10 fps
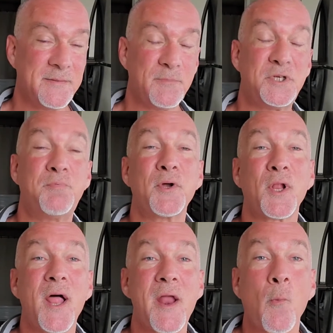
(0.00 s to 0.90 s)
you put a
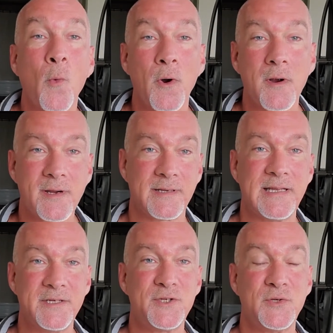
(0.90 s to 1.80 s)
lot of work
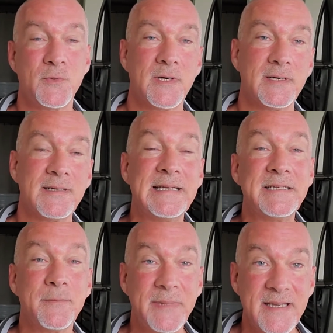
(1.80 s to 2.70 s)

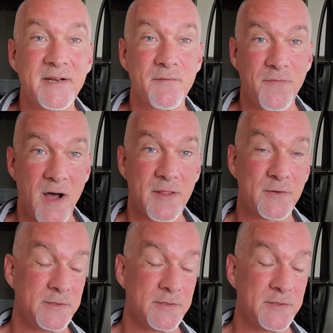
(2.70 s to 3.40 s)
into being a father,